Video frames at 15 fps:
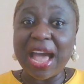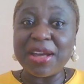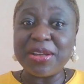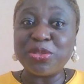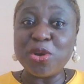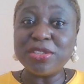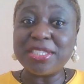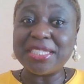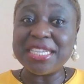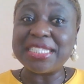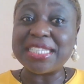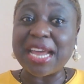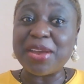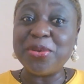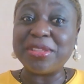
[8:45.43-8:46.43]
Those things
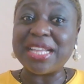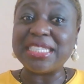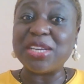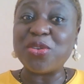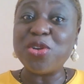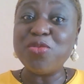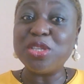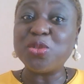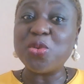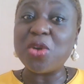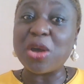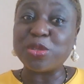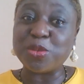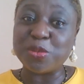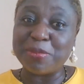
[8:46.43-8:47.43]
that I know that they always go
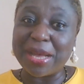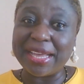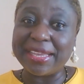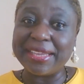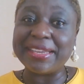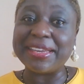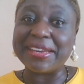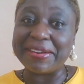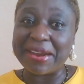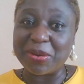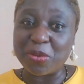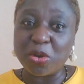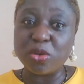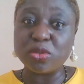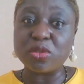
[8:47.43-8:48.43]
out to buy,
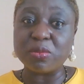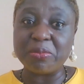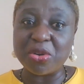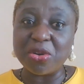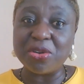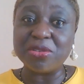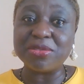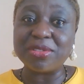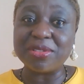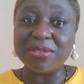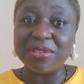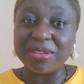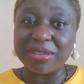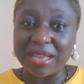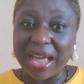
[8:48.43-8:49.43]
granola, buns,
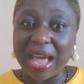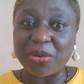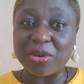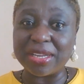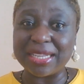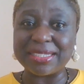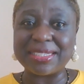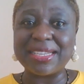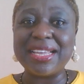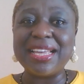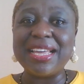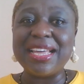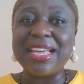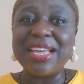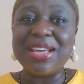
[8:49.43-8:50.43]
and all that.
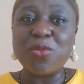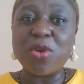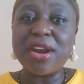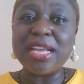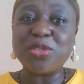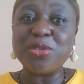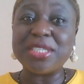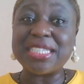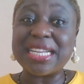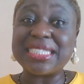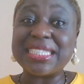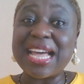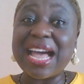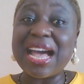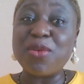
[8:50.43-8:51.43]
What I do is that
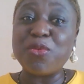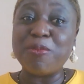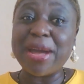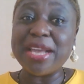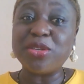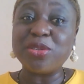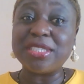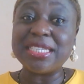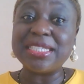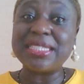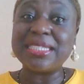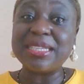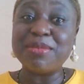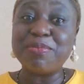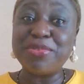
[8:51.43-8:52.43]
I will buy those things,
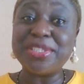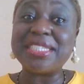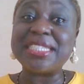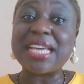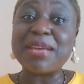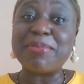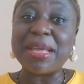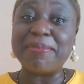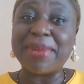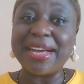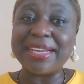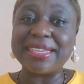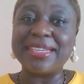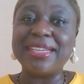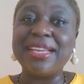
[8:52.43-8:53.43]
put it inside my
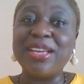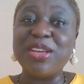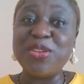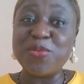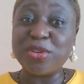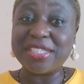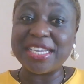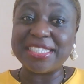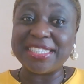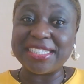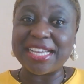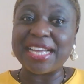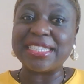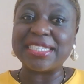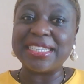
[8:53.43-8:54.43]
bag. You want exit
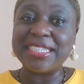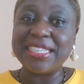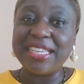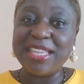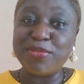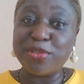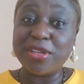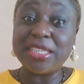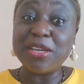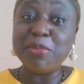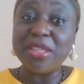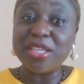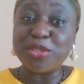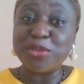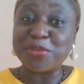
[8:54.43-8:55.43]
card? If you don't tell me
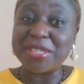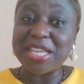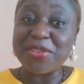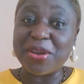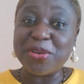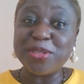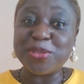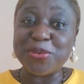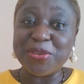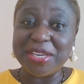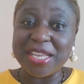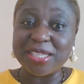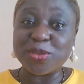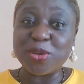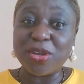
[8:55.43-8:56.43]
the truth, whether you're going to
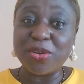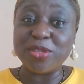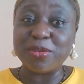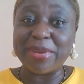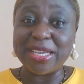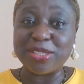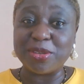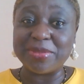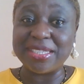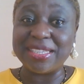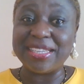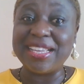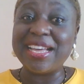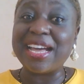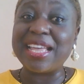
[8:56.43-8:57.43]
urinate or you're going to buy something,
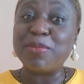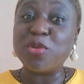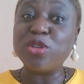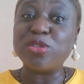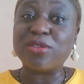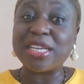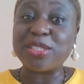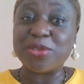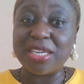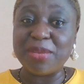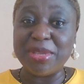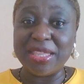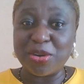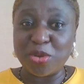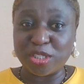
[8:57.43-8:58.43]
I am going to write your name
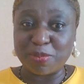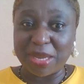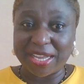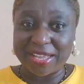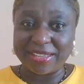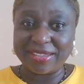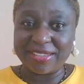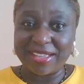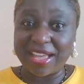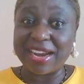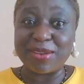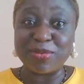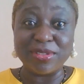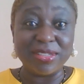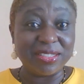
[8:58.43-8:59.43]
in the noise maker, and
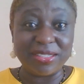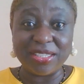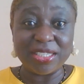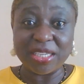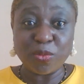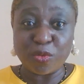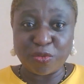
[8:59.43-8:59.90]
the teacher will